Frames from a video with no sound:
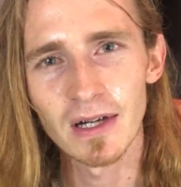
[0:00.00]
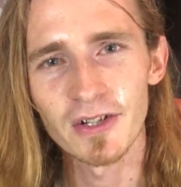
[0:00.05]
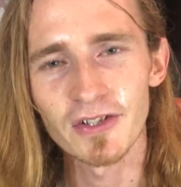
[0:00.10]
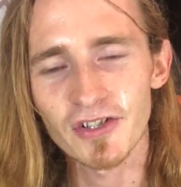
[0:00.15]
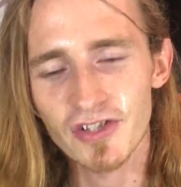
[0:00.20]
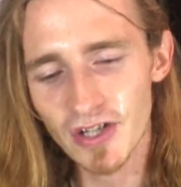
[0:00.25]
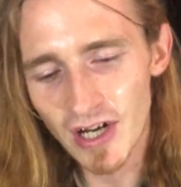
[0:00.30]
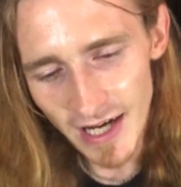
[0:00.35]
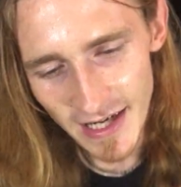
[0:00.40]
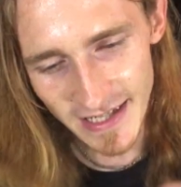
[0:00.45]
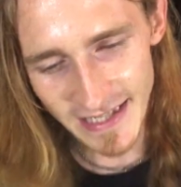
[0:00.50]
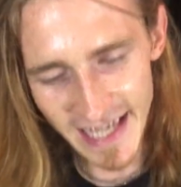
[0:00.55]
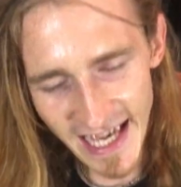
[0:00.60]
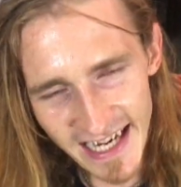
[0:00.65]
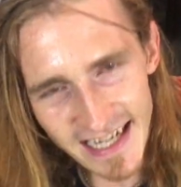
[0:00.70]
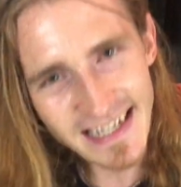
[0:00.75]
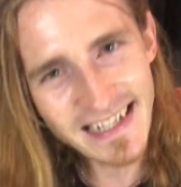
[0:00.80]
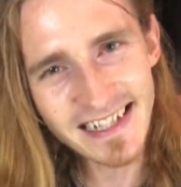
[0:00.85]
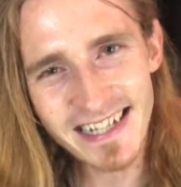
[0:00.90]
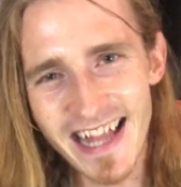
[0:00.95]
just
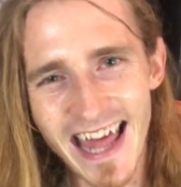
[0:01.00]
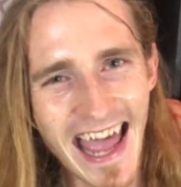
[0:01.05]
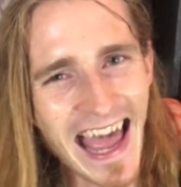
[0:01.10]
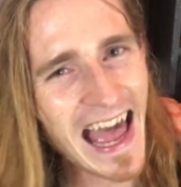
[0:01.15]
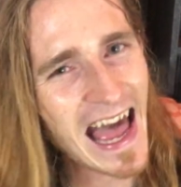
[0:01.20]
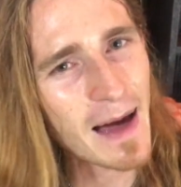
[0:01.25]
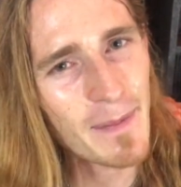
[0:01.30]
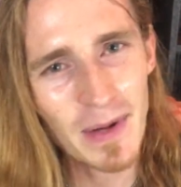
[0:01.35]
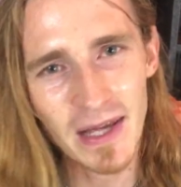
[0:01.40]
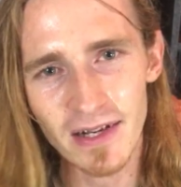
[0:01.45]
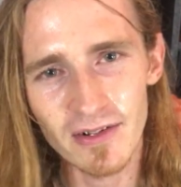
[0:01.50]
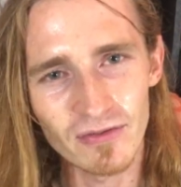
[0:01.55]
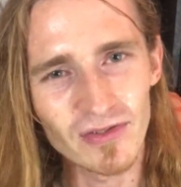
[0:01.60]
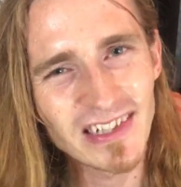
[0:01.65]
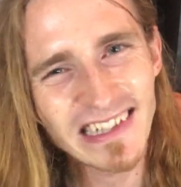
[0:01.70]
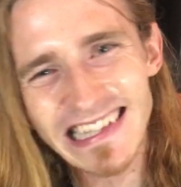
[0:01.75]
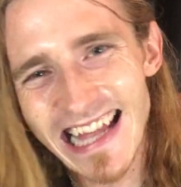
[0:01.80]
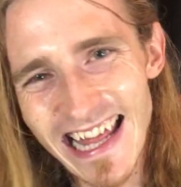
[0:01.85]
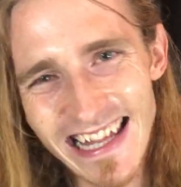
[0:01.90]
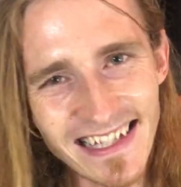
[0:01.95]
getting into that habit
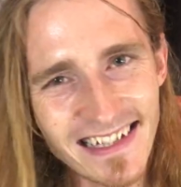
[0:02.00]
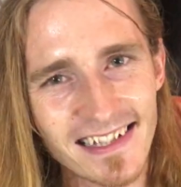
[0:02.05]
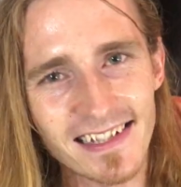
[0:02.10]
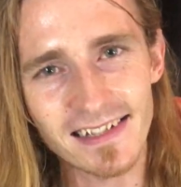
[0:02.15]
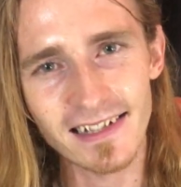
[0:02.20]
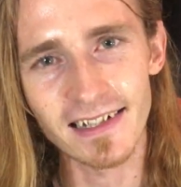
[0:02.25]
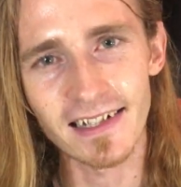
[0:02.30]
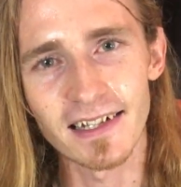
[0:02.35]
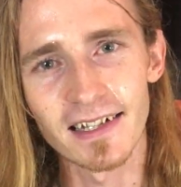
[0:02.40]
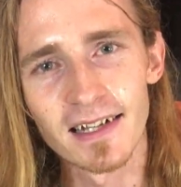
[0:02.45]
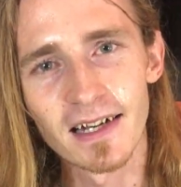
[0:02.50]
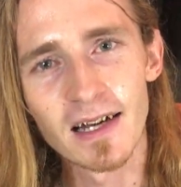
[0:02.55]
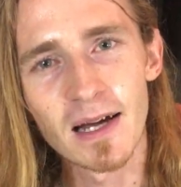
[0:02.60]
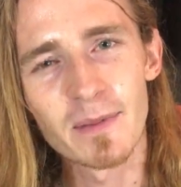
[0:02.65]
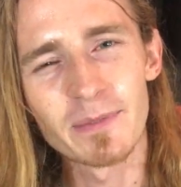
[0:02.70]
relentlessly.